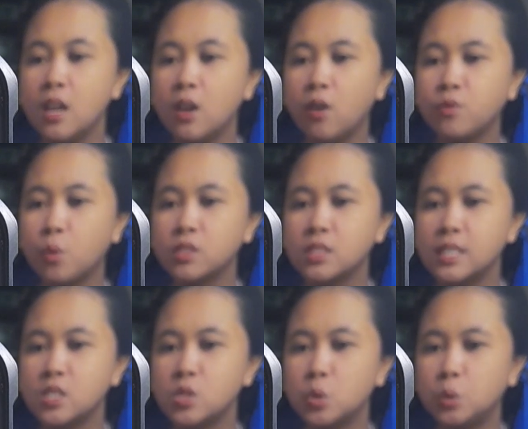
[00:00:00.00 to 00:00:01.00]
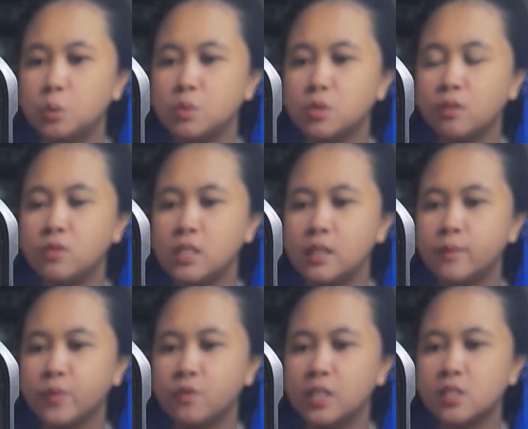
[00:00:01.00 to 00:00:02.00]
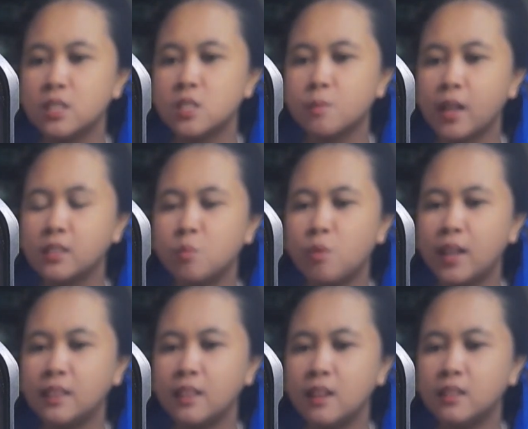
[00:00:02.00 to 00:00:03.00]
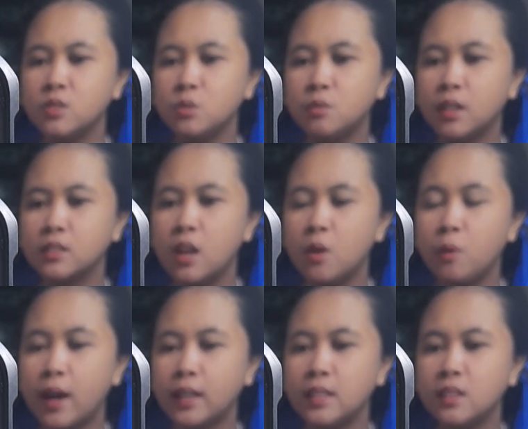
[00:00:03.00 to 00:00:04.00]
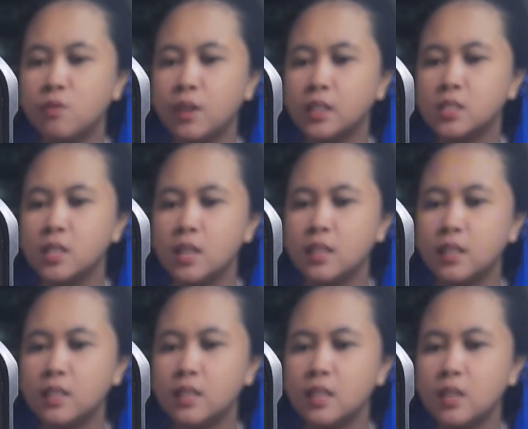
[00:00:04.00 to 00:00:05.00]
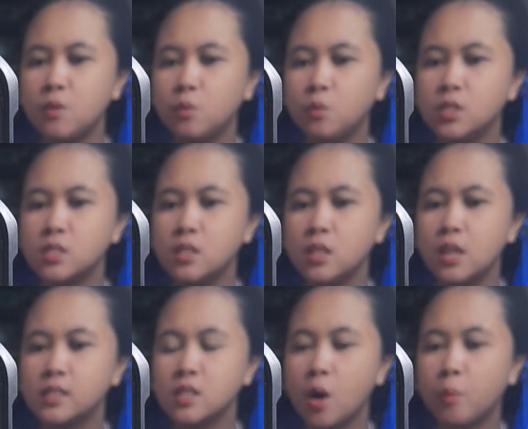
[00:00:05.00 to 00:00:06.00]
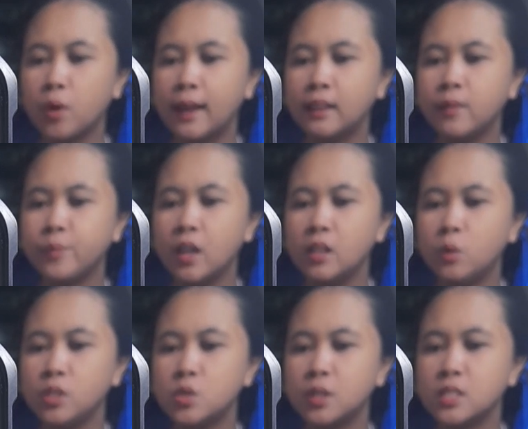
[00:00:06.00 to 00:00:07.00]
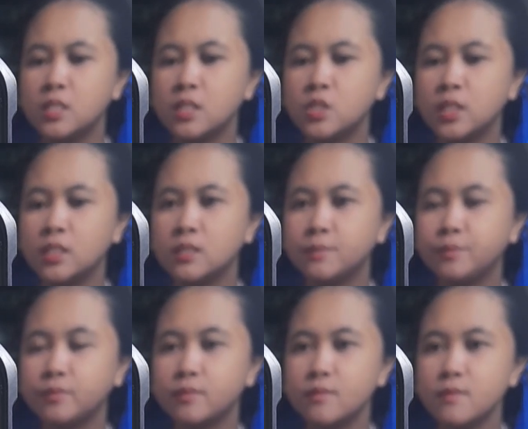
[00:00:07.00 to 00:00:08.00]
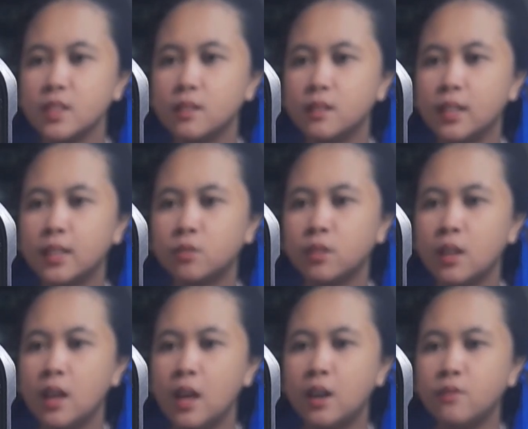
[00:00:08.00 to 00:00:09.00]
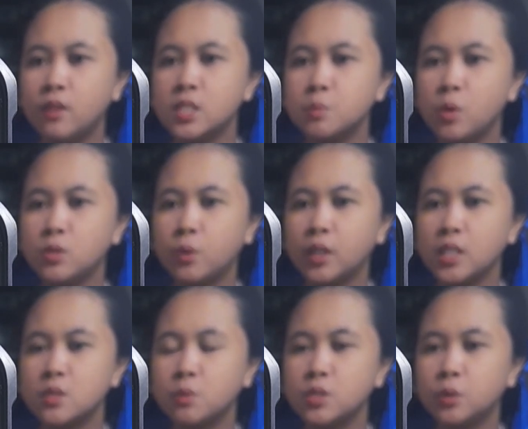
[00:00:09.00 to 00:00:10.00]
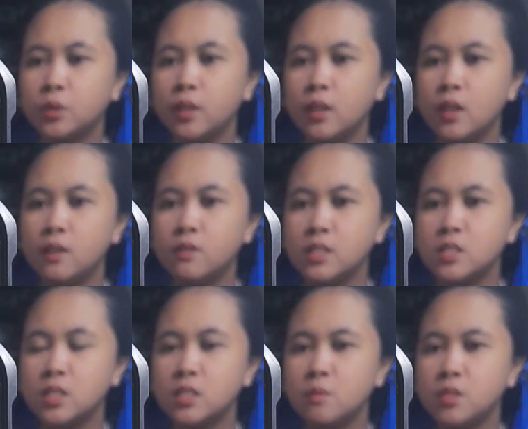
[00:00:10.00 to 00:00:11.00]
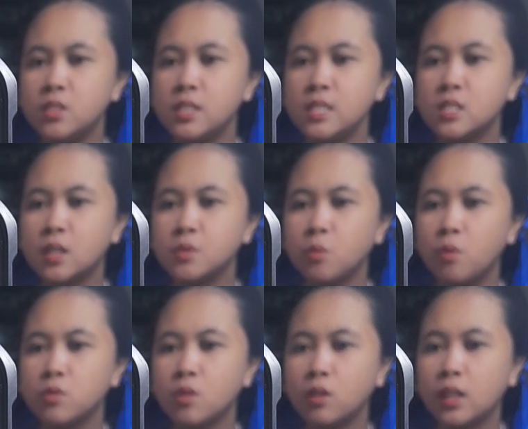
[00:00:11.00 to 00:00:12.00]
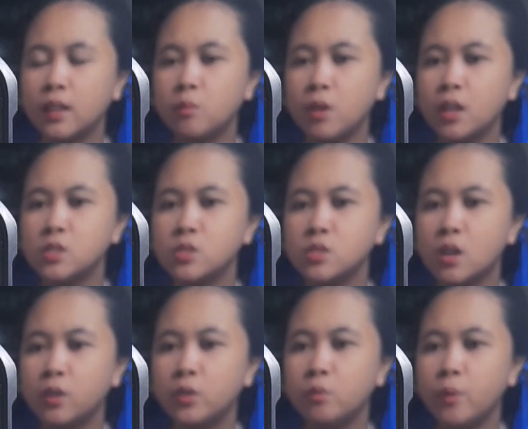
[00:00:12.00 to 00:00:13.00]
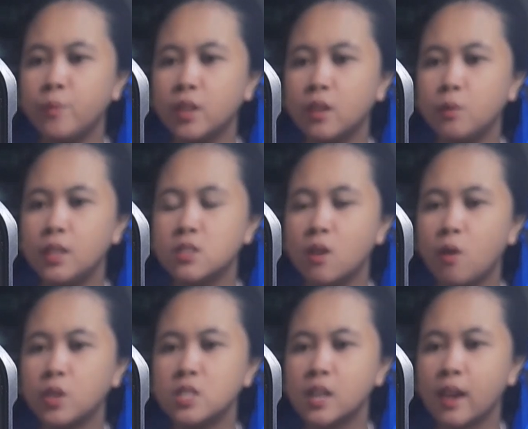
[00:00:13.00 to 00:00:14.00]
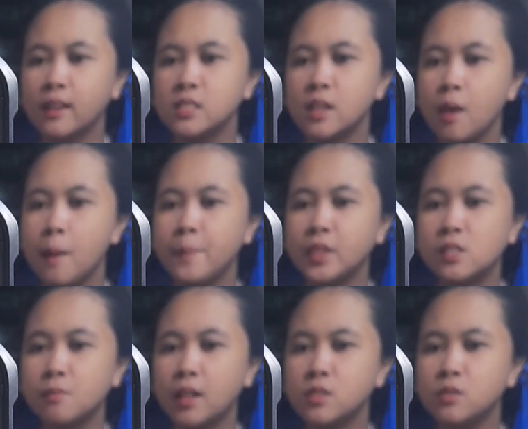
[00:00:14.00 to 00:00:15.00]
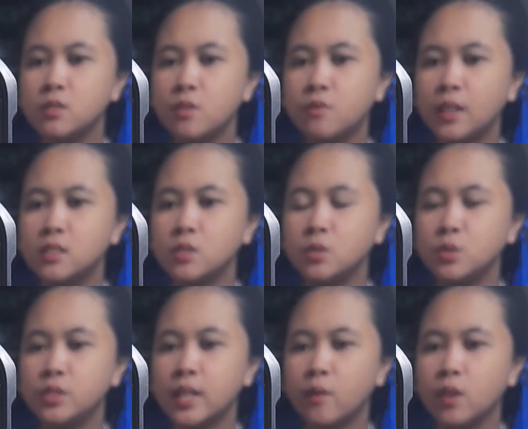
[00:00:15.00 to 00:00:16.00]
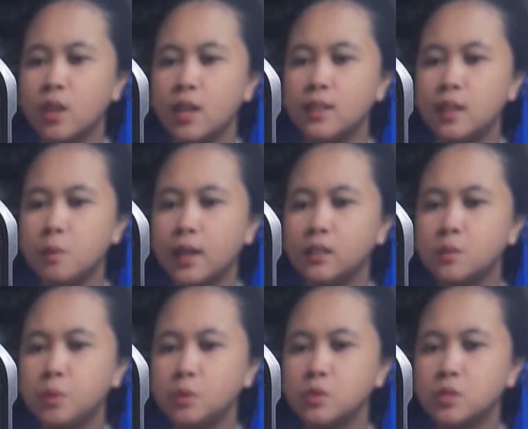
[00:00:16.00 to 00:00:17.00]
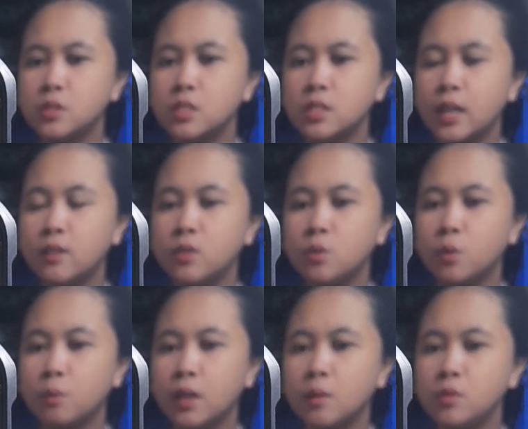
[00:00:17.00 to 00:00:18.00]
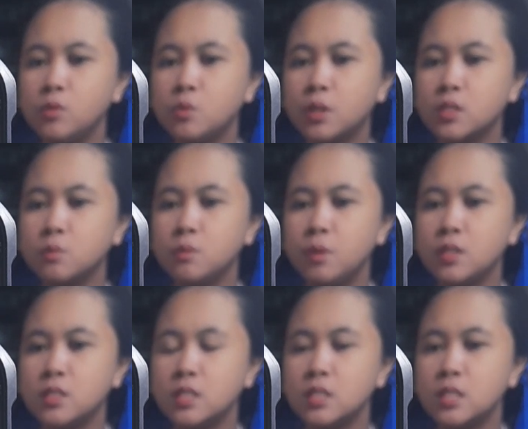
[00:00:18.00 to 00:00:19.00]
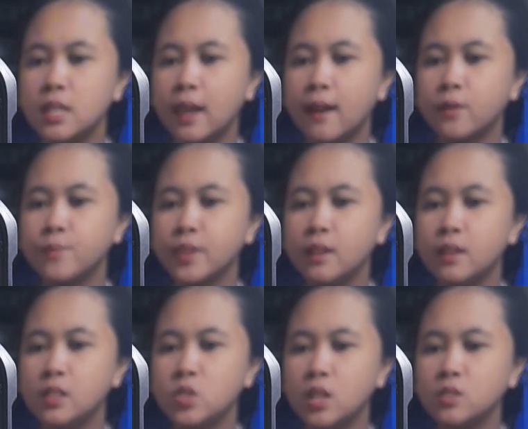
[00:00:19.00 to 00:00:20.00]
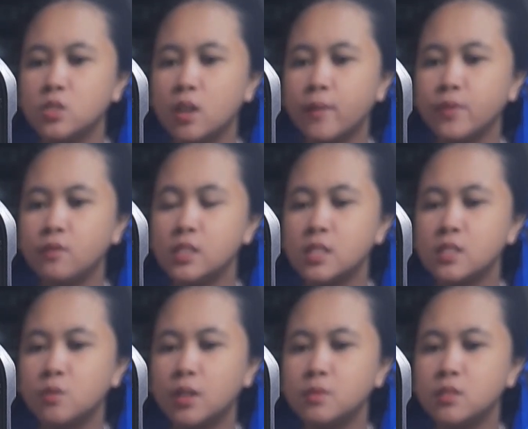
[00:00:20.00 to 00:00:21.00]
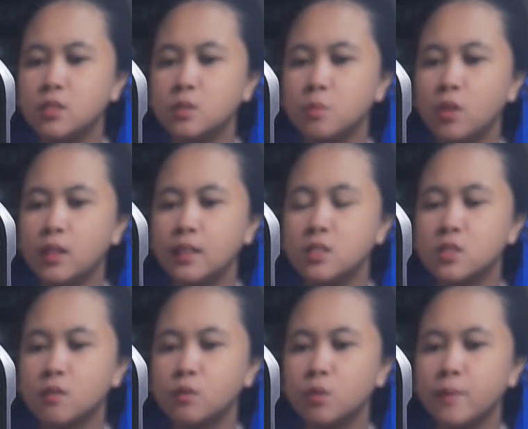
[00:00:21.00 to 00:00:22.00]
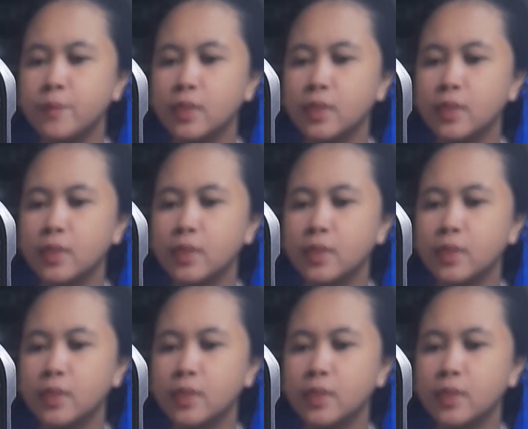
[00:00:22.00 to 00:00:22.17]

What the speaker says: Of course, that's the terms of the deal. Vestian smiled brightly at Durak, hiding the fact that he has the upper hand. I'll only trust the Angenes. Clatter. A very small noise was heard. Bastian immediately stopped talking and began to scour the room with his hawkish eyes. The smiles on their faces cooled down. Then behind the post on the side of the doorway, a blue dress would be seen sticking out. Chuck. Bastian grabbed the small lady's shoulder